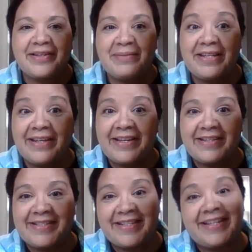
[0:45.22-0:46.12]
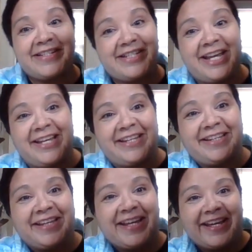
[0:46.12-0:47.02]
Because
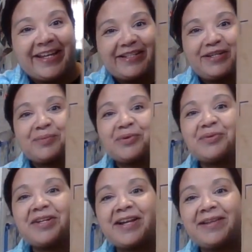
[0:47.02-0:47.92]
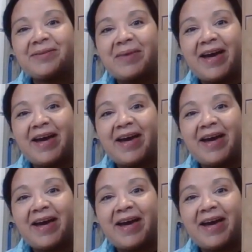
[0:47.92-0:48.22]
she wrote it on the